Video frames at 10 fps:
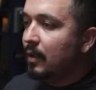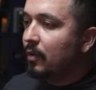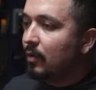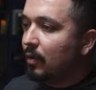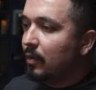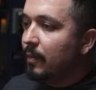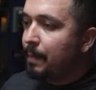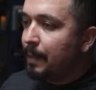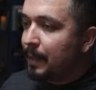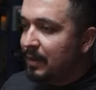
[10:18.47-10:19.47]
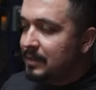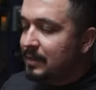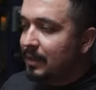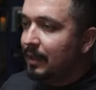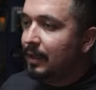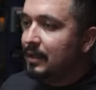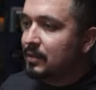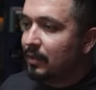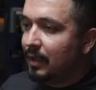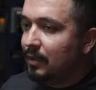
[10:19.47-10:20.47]
So best thing is
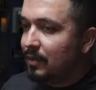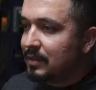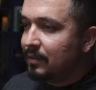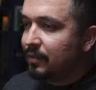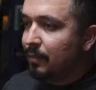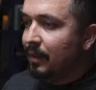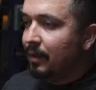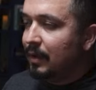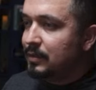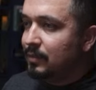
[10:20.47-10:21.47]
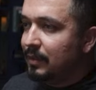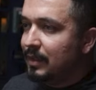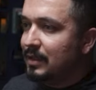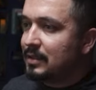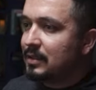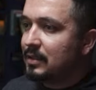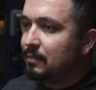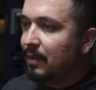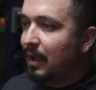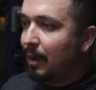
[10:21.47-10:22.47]
to get yourself familiarized with this
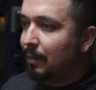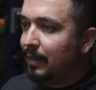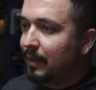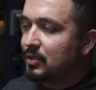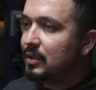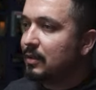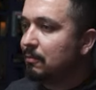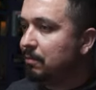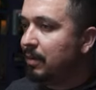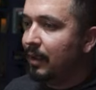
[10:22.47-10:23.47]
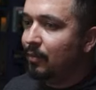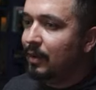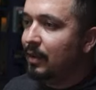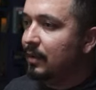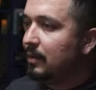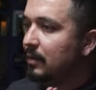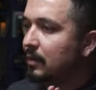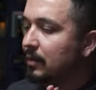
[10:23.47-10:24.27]
application, play with it,